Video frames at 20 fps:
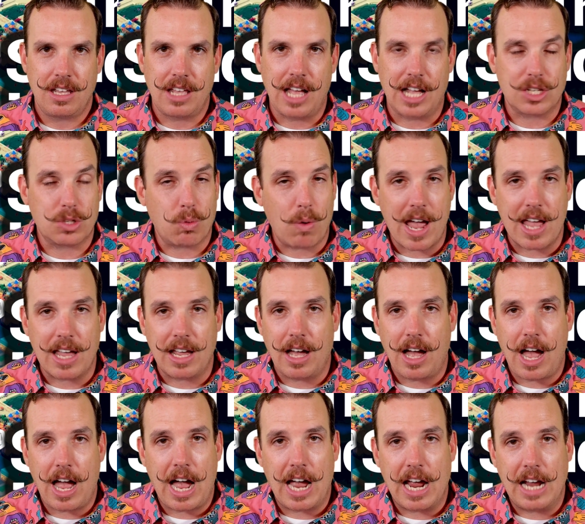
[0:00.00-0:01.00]
That's right.
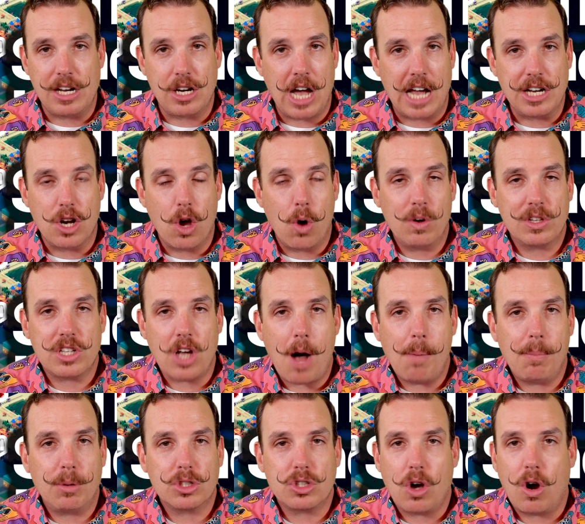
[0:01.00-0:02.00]
I, I, I, know it's
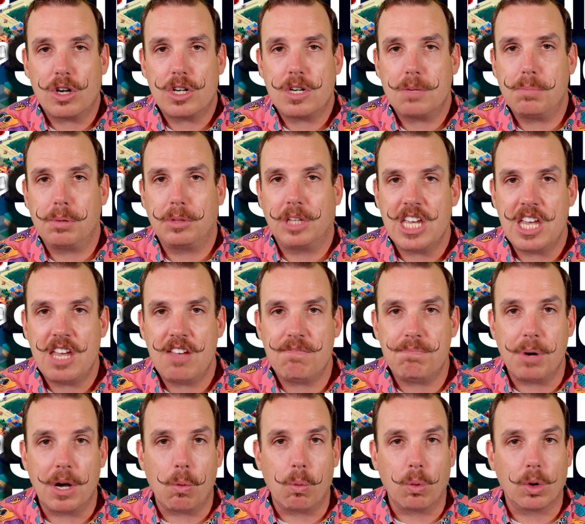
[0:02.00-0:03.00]
almost hard to believe,
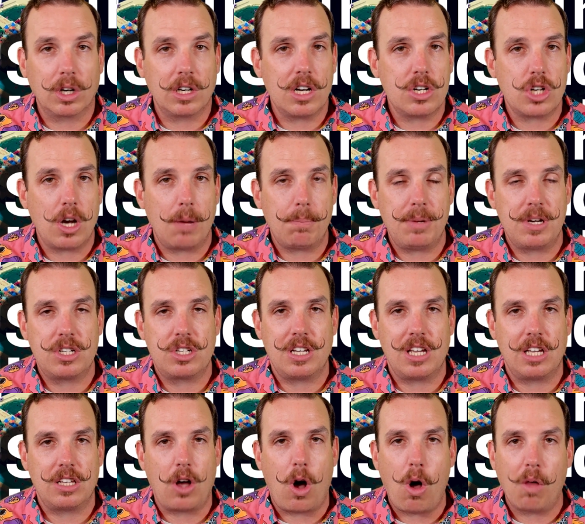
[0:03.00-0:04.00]
but we're going to jump
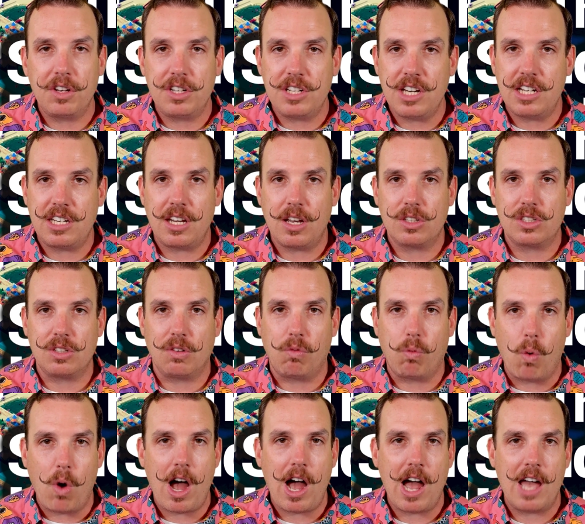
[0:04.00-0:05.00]
into all the details of
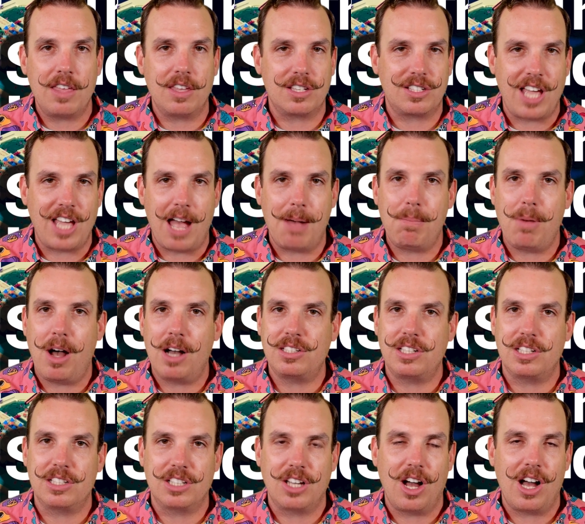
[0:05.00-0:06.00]
why the sandbox
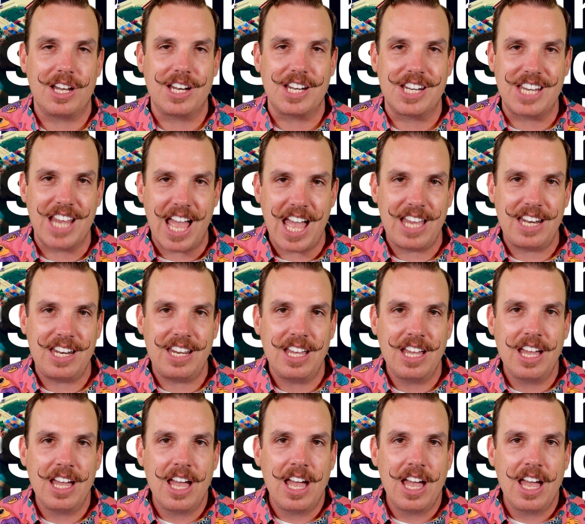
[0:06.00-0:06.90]
has gone dead